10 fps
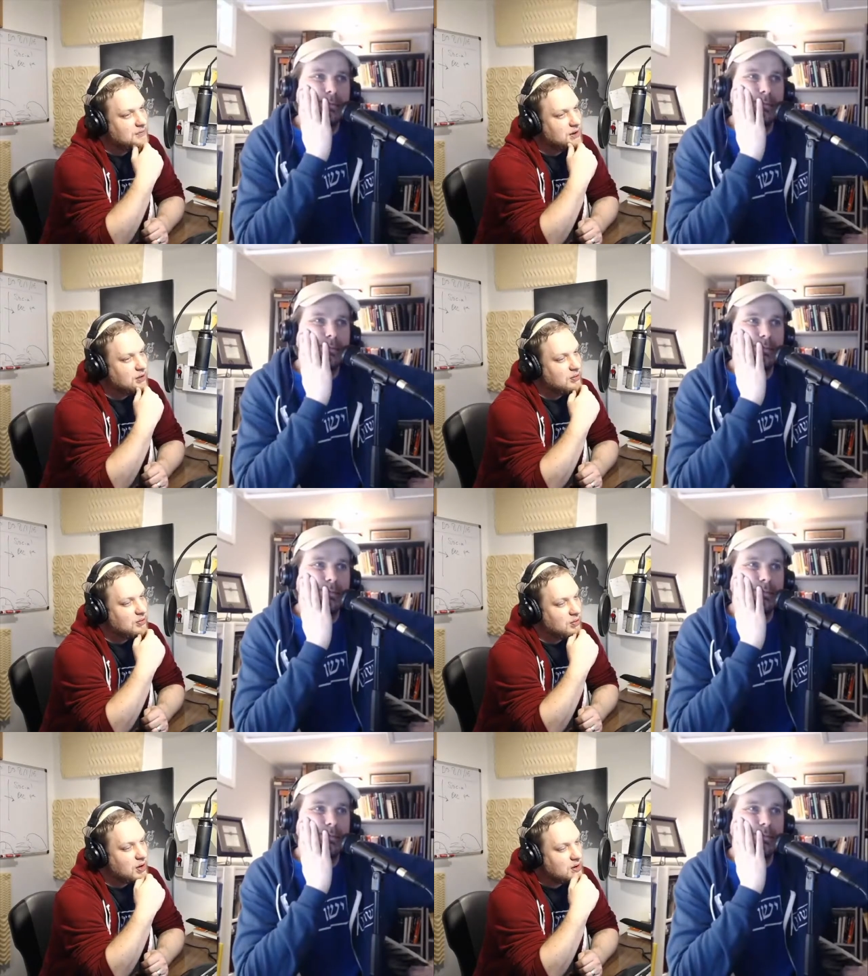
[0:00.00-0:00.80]
Speaker 1: you
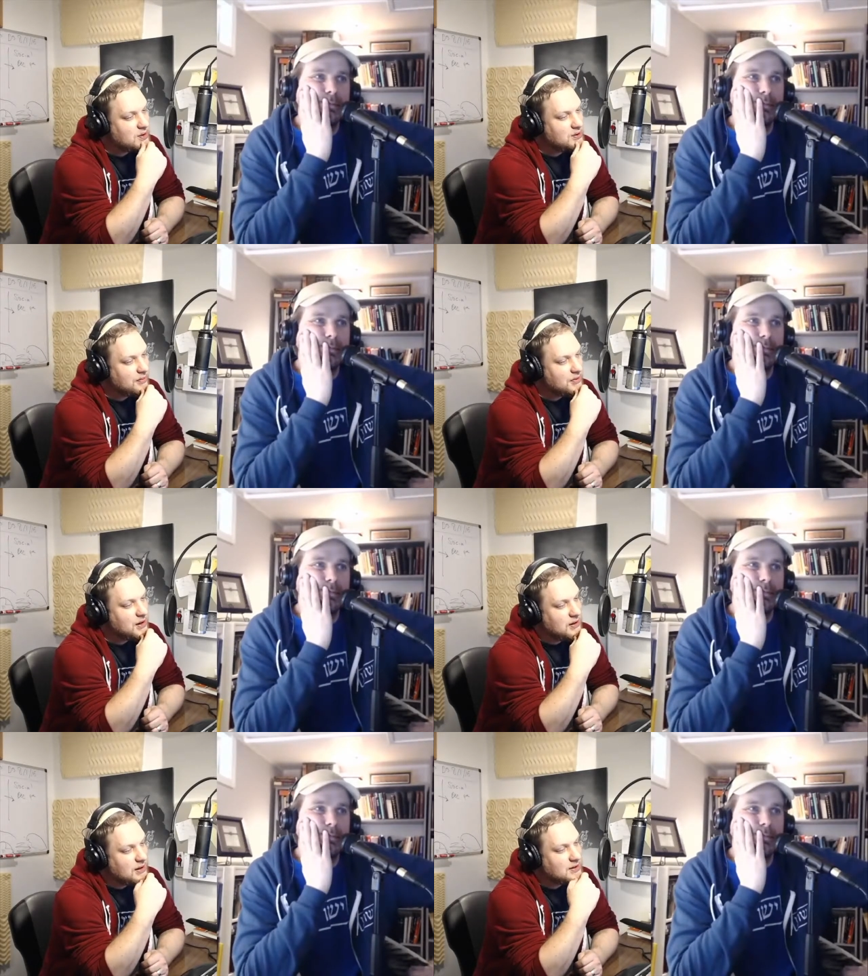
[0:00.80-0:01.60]
know, works are
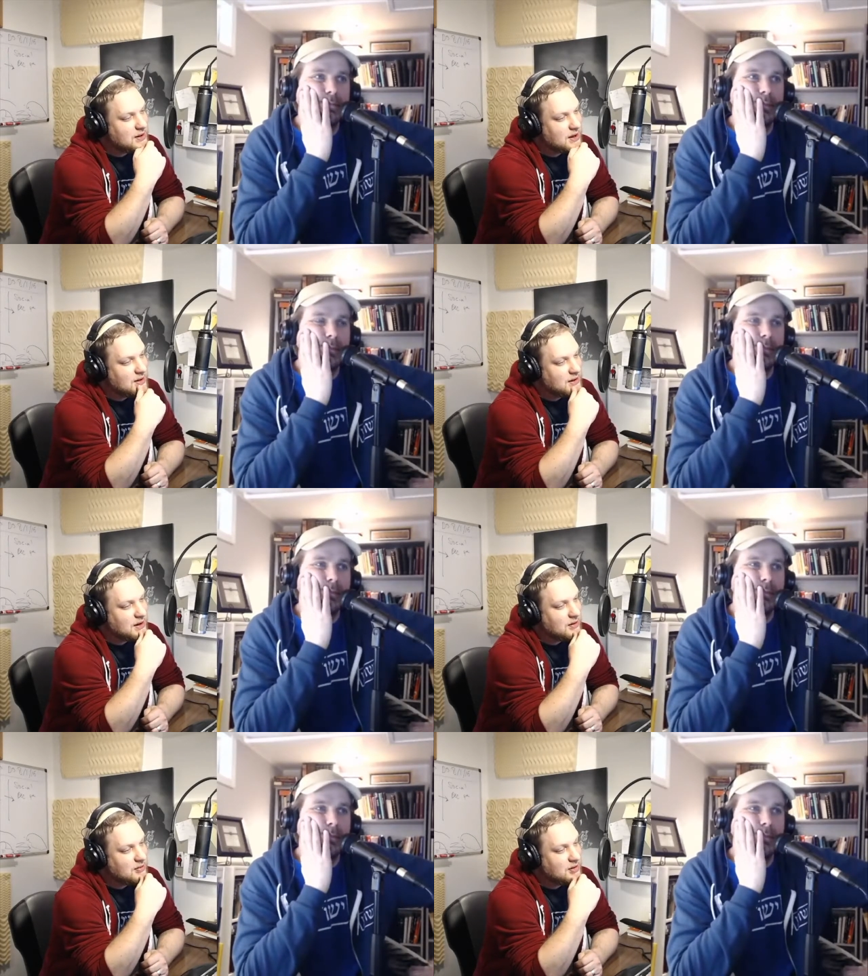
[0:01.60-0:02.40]
something that uh,
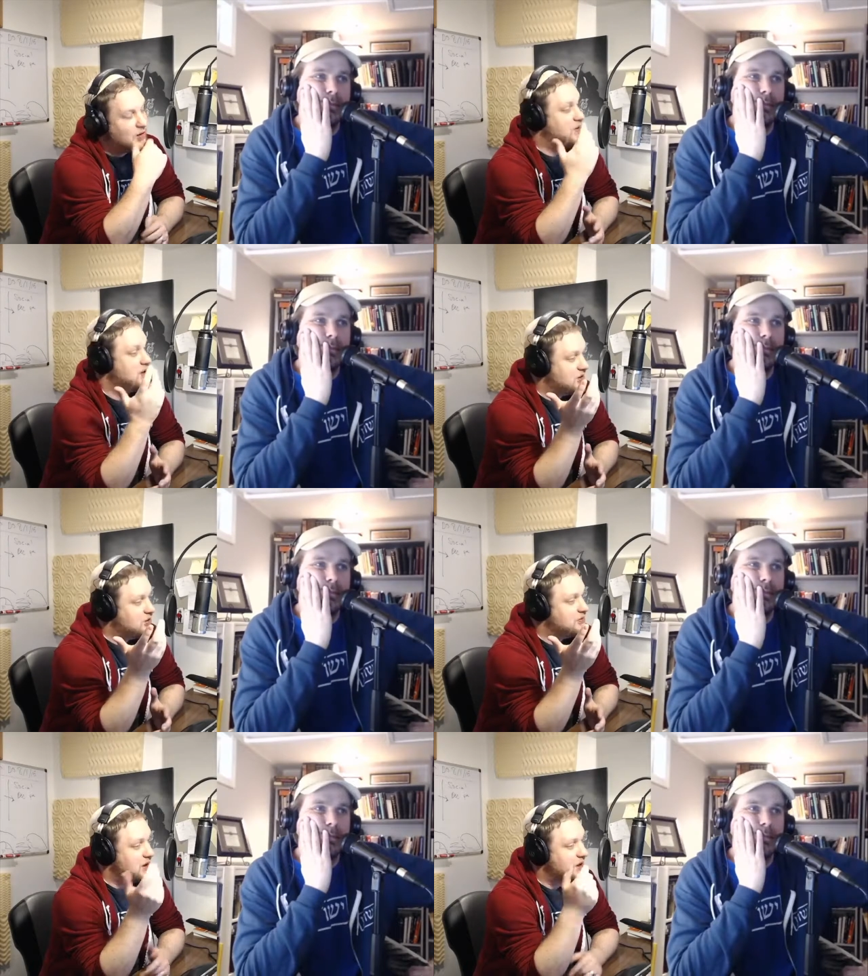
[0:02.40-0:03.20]
that that we
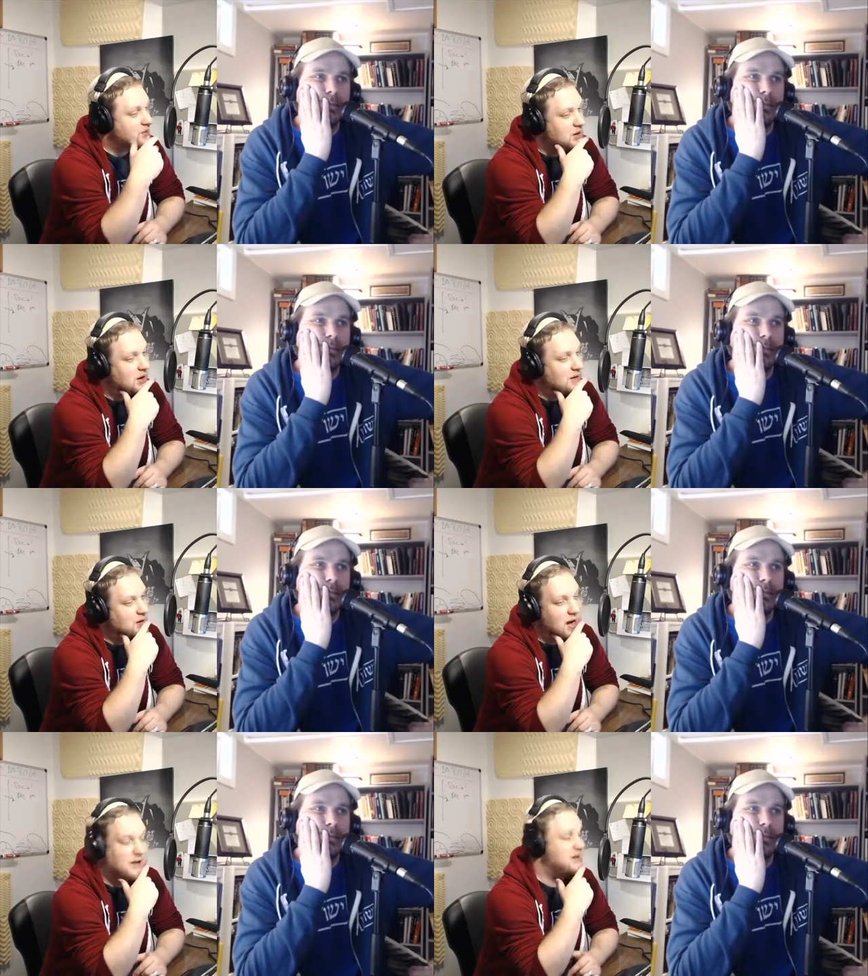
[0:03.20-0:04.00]
do because we love
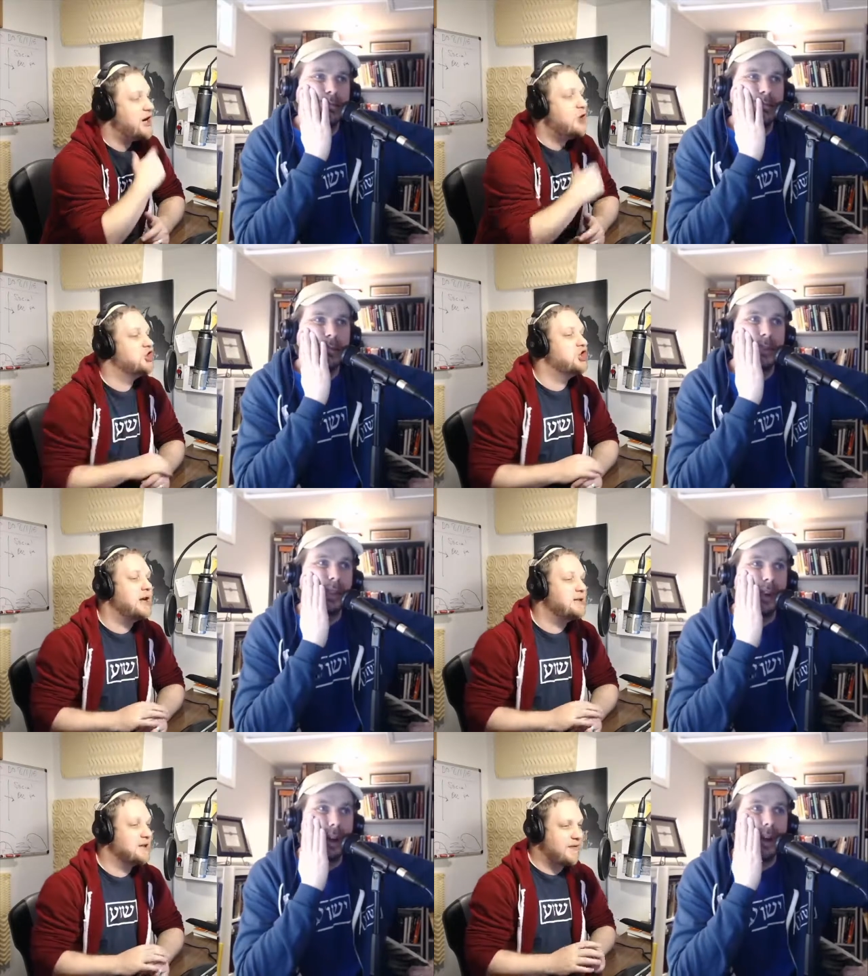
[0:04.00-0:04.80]
God. They don't
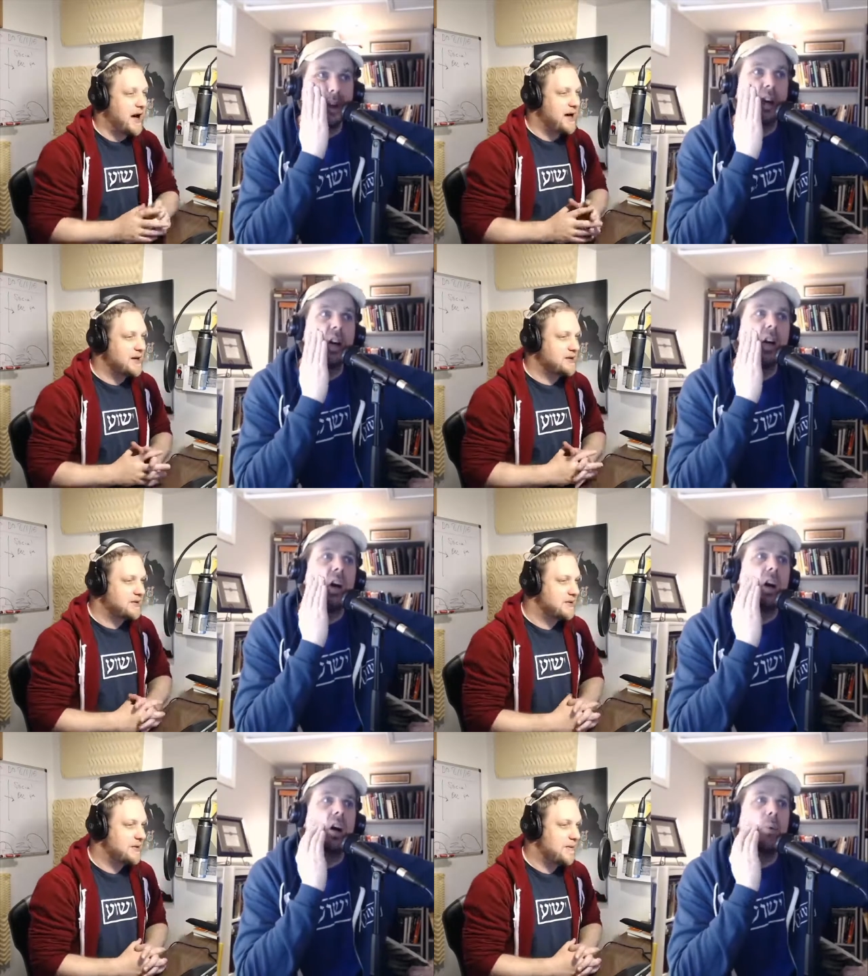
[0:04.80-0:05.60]
justify
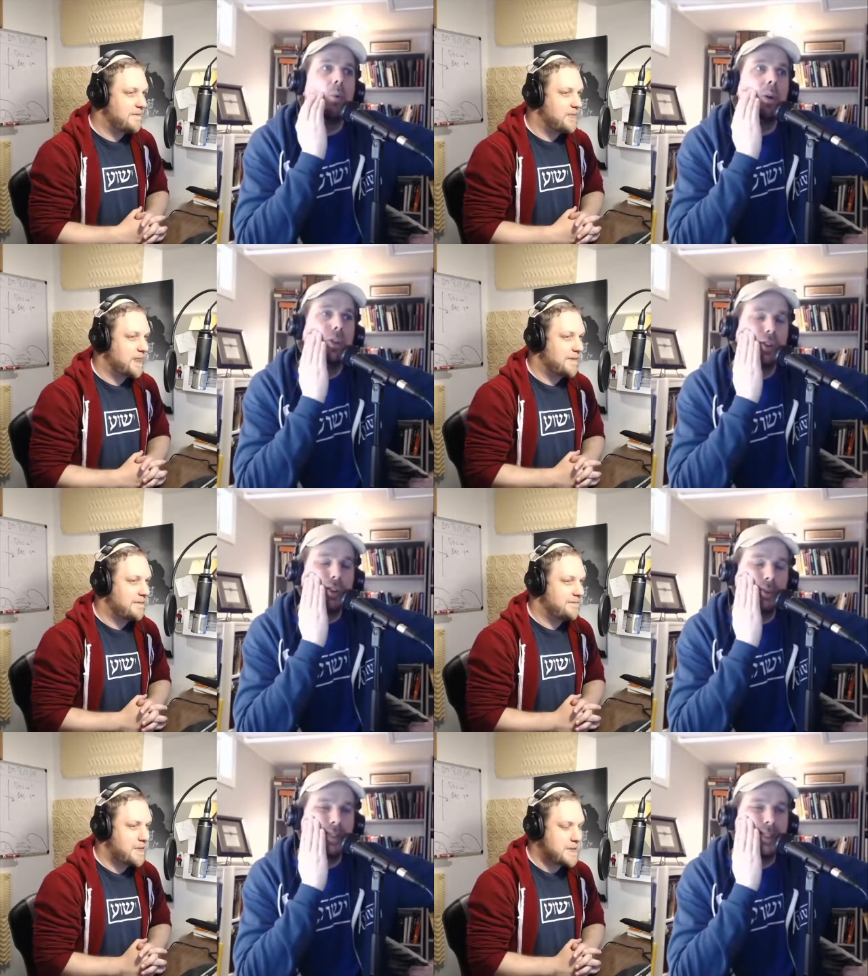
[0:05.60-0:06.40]
us.
Speaker 2: Well,
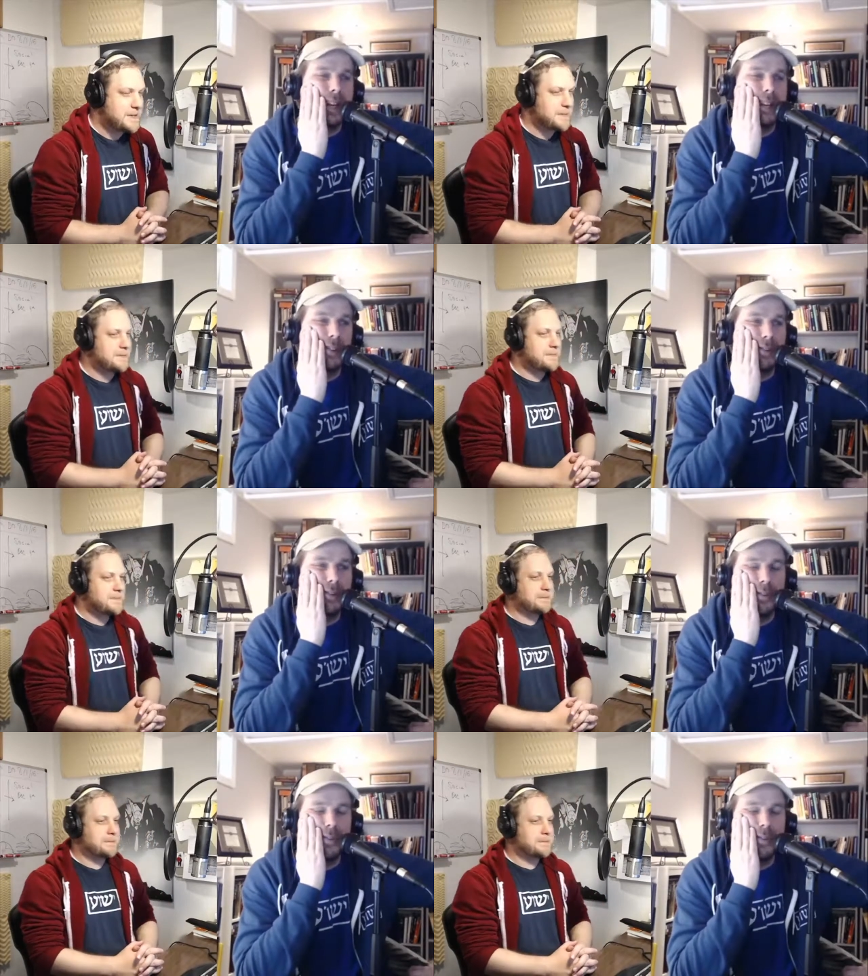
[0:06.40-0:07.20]
Yeshua said
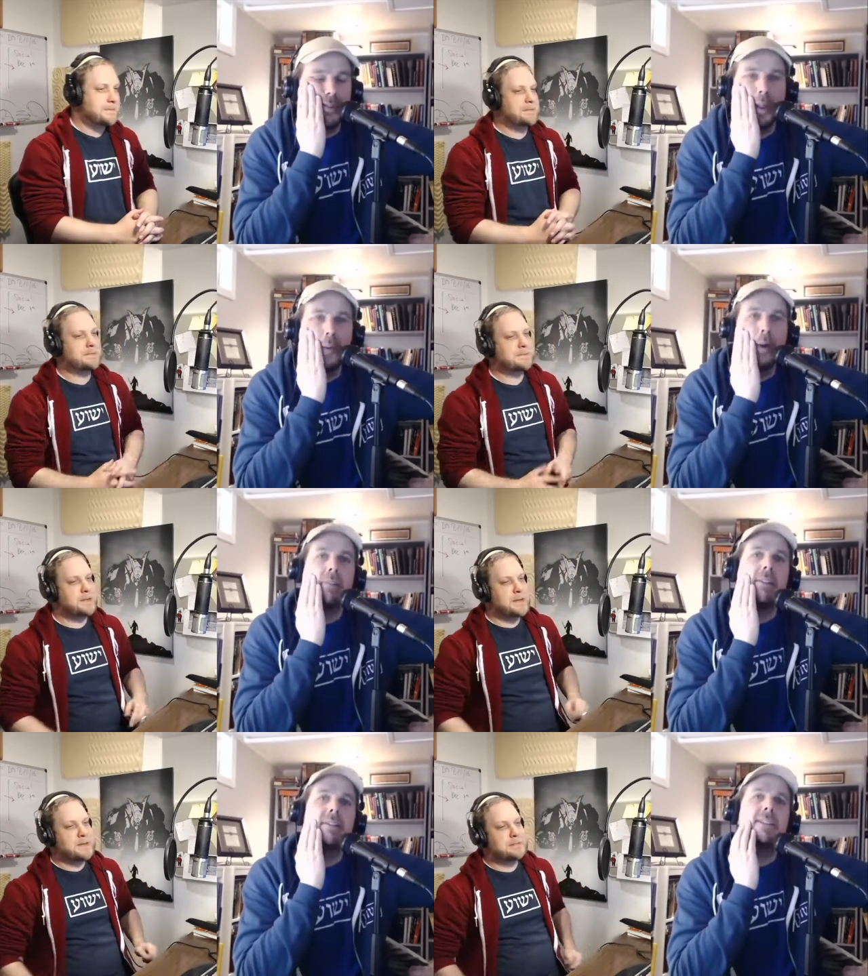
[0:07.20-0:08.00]
too in the Sermon on the
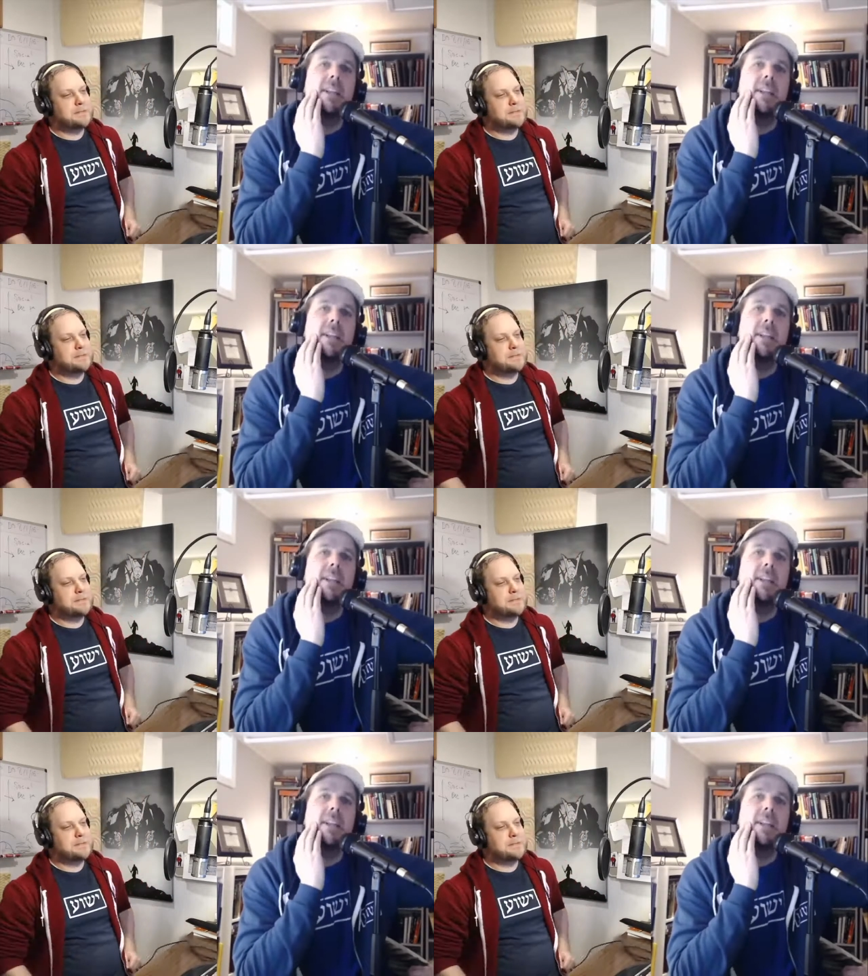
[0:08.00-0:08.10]
Mount, he says,